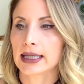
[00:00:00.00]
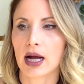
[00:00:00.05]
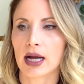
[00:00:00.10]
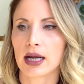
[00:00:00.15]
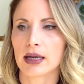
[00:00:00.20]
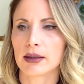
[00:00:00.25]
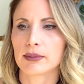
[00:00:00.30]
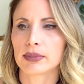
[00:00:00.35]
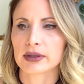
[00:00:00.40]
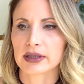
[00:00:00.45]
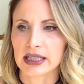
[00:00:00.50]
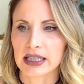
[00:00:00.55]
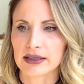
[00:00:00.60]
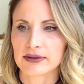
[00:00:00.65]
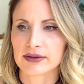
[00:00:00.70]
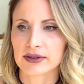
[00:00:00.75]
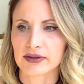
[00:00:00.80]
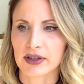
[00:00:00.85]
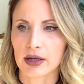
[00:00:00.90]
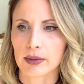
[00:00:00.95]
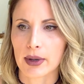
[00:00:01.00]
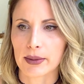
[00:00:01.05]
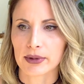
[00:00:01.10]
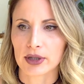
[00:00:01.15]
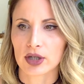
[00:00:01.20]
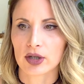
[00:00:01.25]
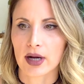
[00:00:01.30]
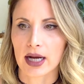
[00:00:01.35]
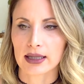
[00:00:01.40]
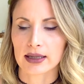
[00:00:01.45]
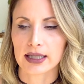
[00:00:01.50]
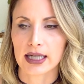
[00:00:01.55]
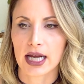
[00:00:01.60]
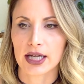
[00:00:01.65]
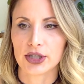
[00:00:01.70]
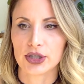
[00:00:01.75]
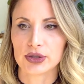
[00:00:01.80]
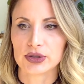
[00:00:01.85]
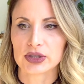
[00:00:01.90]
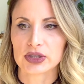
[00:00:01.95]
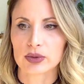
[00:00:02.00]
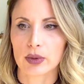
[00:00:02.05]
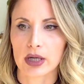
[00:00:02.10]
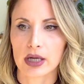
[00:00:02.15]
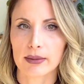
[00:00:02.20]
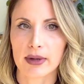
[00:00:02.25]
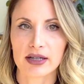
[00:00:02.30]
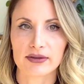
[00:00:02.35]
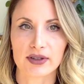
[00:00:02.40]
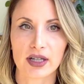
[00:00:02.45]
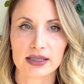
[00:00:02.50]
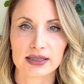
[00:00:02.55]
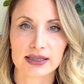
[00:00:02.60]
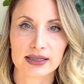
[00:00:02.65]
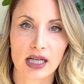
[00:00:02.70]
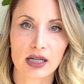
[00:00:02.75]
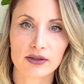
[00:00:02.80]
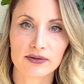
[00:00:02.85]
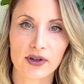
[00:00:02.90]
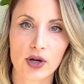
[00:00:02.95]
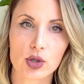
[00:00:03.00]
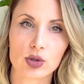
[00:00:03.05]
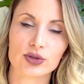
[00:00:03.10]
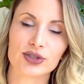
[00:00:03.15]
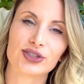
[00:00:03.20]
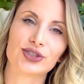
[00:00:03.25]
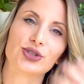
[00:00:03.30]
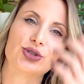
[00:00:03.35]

I believe, if I remember correctly, I used one of my friend's cell phones